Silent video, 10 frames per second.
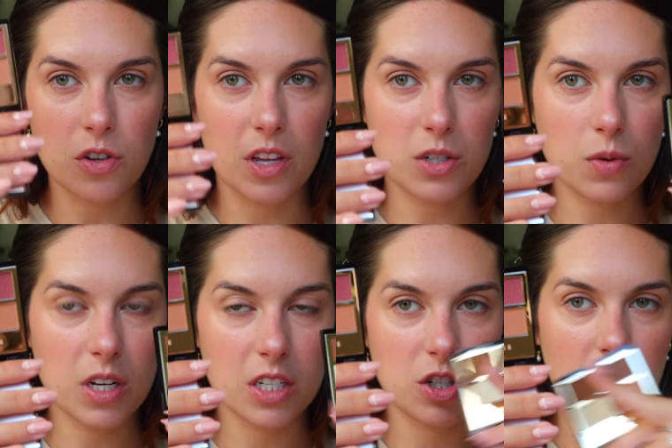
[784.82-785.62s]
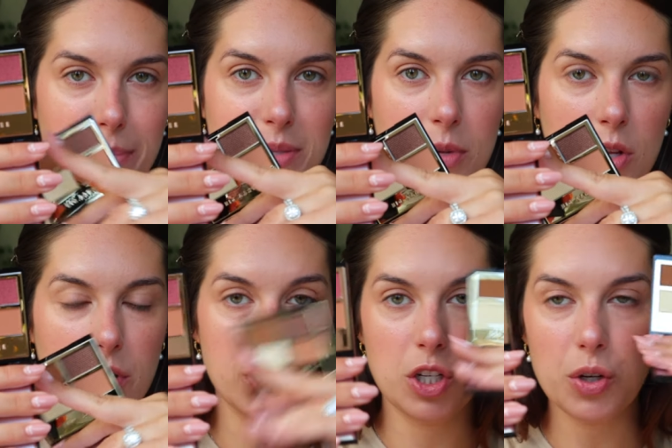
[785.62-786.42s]
So this one is James
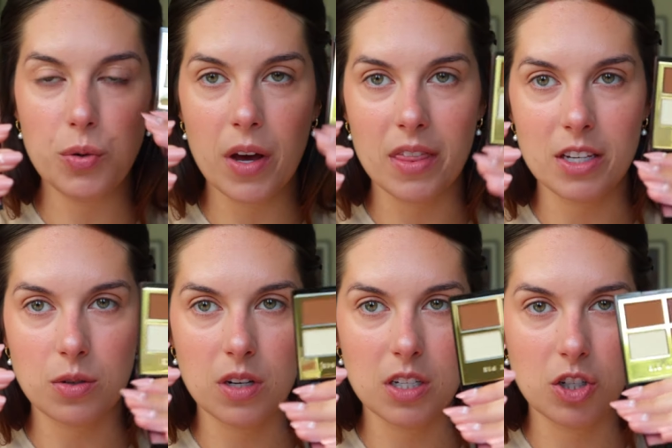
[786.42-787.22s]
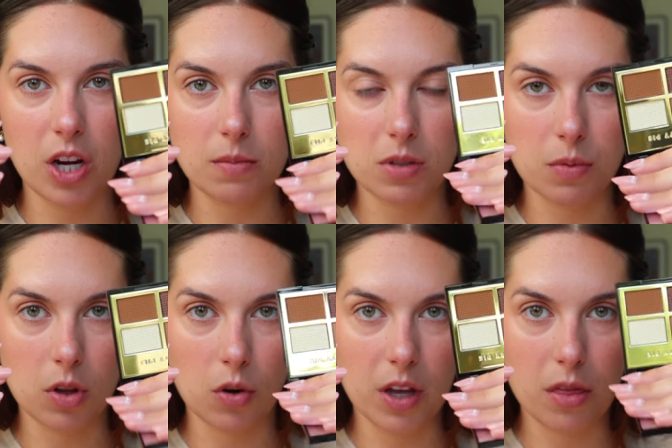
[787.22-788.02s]
Molloy 2 and this one is James Molloy